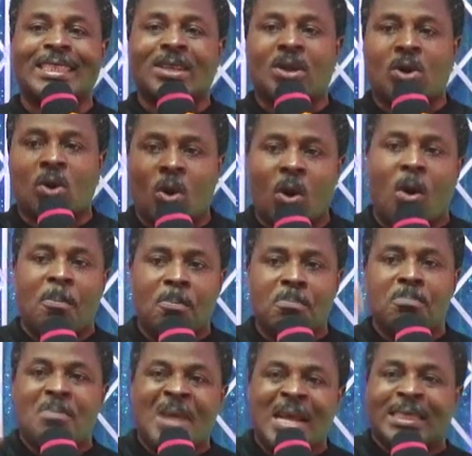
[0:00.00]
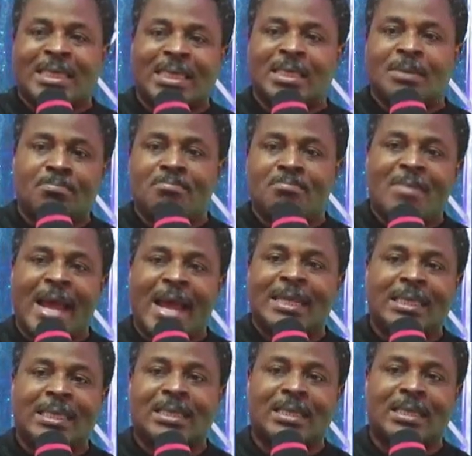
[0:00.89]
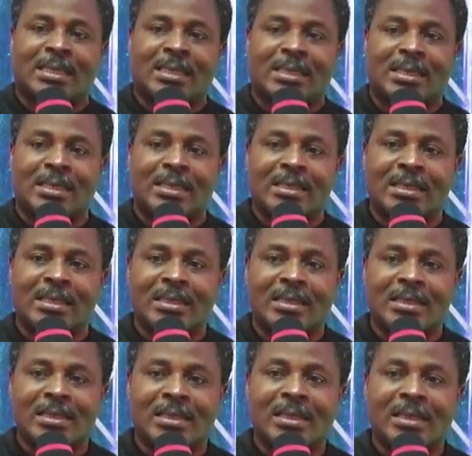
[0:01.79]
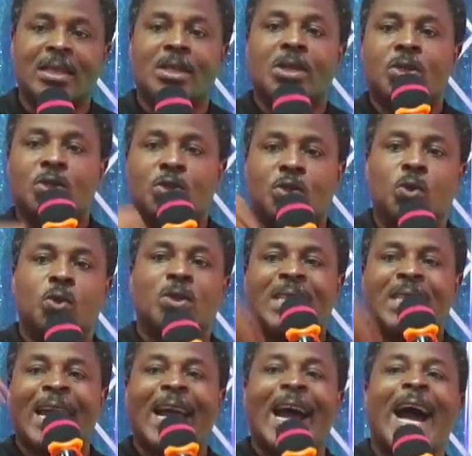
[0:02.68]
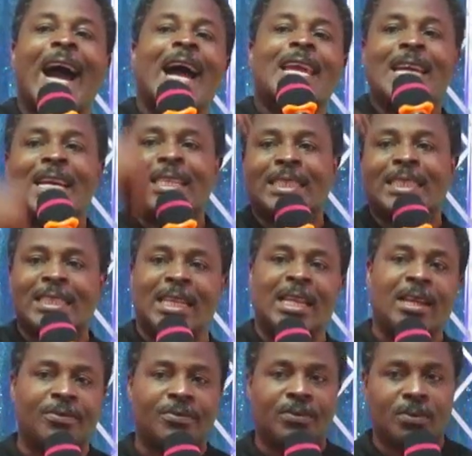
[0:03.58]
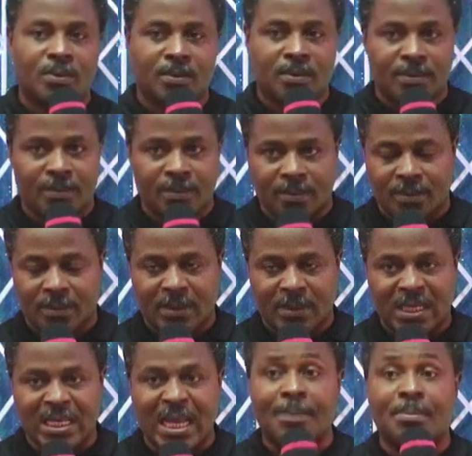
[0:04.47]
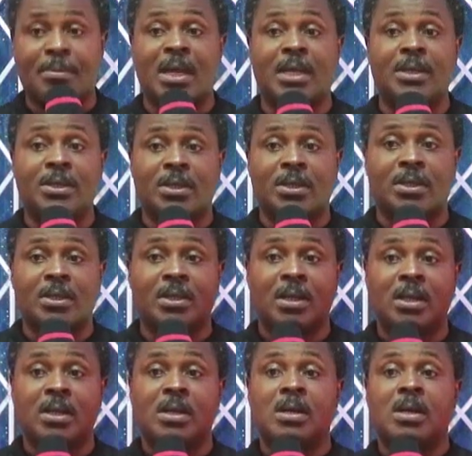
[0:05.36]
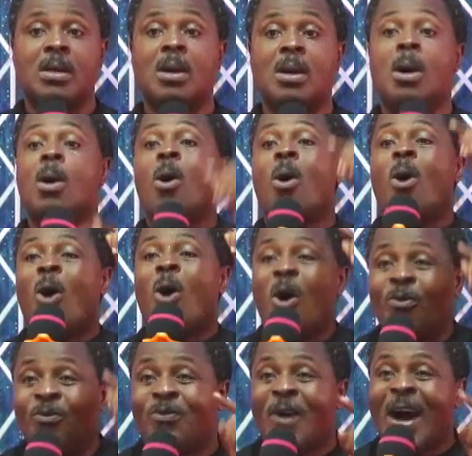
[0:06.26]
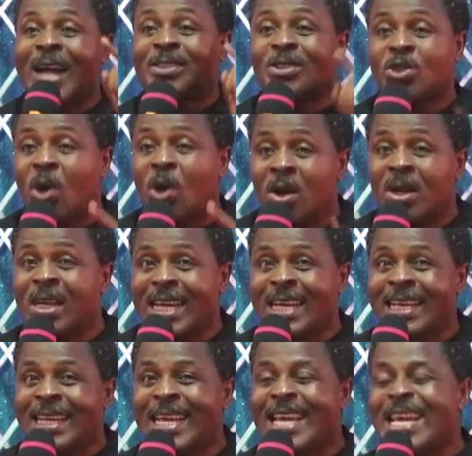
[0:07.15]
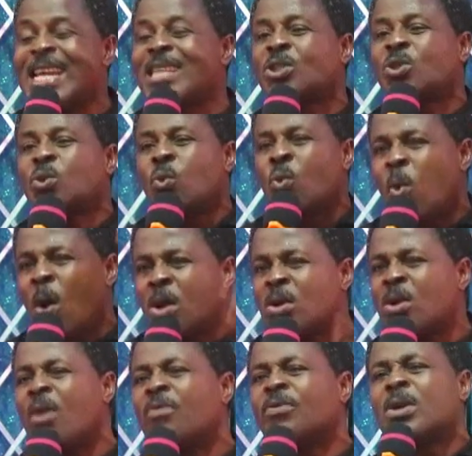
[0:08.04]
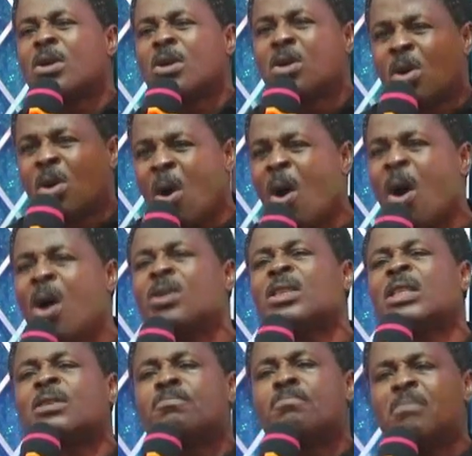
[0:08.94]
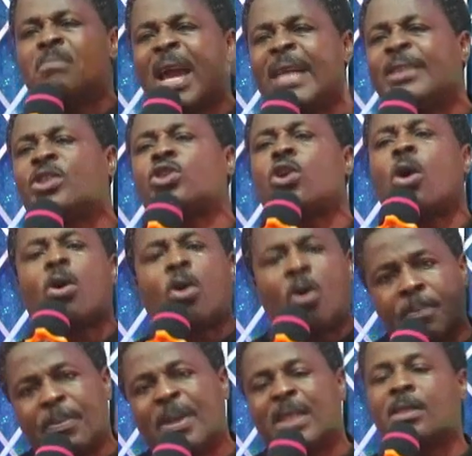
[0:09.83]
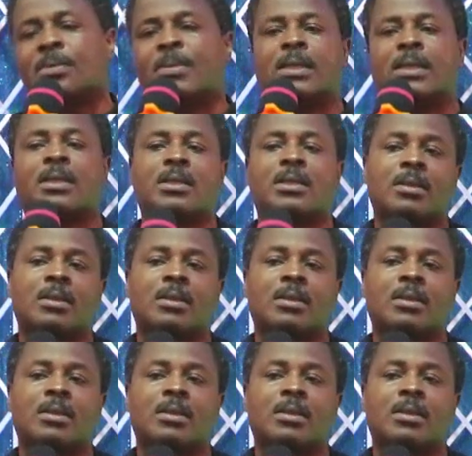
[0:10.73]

commitment to the highest level. That means overturning is one of God's major commitments.